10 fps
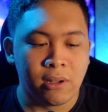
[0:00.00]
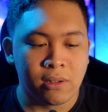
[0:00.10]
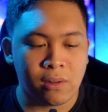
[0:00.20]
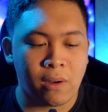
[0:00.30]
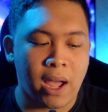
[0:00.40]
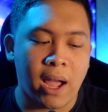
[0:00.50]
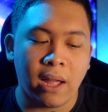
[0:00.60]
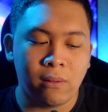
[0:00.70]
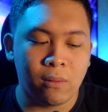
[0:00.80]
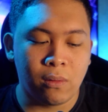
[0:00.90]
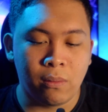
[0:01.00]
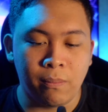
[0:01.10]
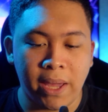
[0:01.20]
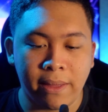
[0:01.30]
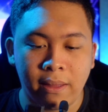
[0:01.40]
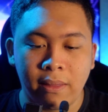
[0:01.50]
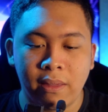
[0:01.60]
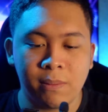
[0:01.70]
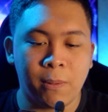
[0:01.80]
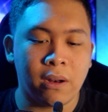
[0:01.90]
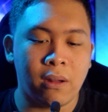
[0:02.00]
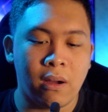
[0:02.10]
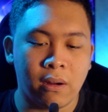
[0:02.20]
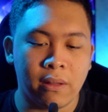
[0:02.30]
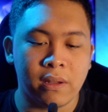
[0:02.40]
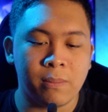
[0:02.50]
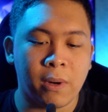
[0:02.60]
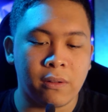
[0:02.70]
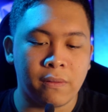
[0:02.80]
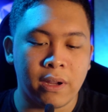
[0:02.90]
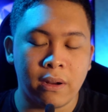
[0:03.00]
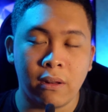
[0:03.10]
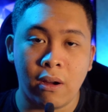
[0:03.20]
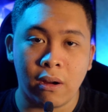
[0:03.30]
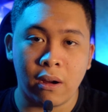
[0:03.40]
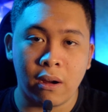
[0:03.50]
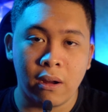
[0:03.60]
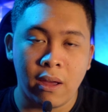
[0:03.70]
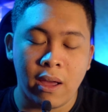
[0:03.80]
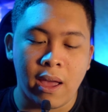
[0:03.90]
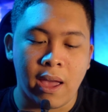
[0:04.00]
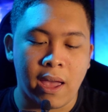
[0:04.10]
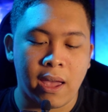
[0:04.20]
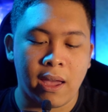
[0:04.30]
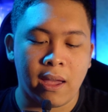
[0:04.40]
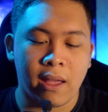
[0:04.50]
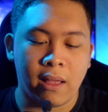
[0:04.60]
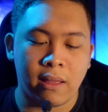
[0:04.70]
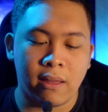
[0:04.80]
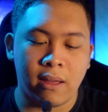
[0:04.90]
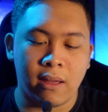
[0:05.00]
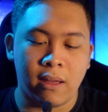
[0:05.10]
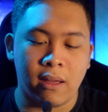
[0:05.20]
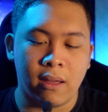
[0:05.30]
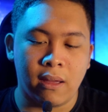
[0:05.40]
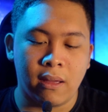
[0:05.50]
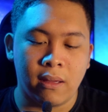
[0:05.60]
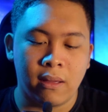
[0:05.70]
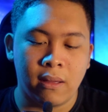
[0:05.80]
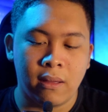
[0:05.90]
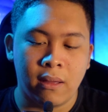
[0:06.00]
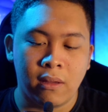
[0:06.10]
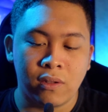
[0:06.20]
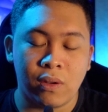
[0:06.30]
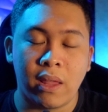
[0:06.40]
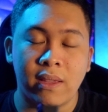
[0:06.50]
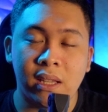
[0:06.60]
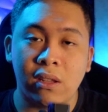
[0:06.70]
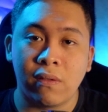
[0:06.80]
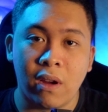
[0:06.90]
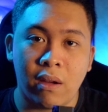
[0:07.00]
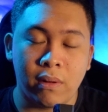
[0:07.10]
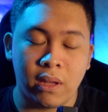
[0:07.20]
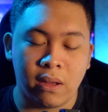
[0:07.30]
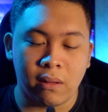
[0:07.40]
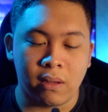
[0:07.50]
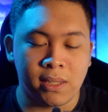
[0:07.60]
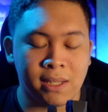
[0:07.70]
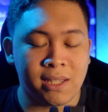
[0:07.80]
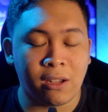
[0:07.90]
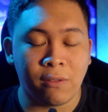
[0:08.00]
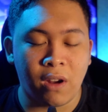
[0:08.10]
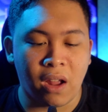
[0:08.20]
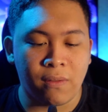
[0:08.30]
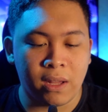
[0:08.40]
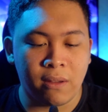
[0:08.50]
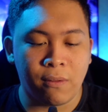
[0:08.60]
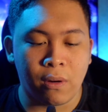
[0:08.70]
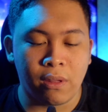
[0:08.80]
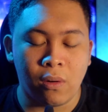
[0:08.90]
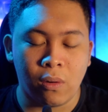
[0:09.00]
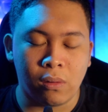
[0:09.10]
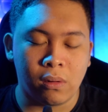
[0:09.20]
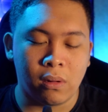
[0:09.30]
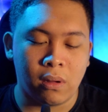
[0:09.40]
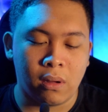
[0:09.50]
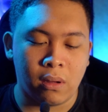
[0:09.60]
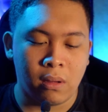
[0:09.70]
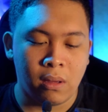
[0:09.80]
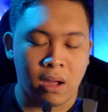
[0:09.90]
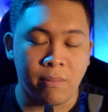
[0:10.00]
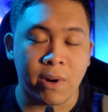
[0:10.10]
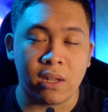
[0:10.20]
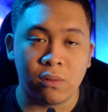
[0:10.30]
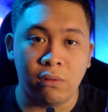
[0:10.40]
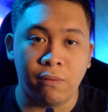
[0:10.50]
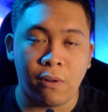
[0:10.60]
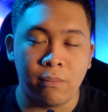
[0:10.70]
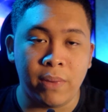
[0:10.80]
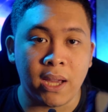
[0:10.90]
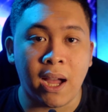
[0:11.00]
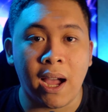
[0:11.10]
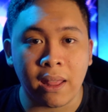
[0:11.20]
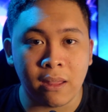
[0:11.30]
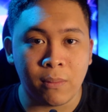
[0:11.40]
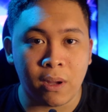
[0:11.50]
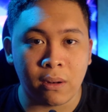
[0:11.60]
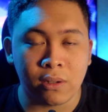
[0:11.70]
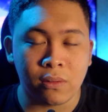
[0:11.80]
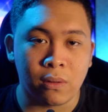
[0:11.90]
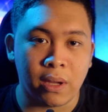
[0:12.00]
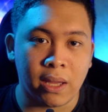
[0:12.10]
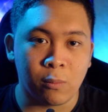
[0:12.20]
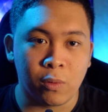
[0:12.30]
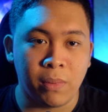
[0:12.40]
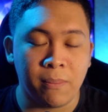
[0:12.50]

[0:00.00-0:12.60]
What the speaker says: So I had to make this part longer, this part over here longer, and so that the center of gravity for the whole apparatus would fall behind the monitor, so it would be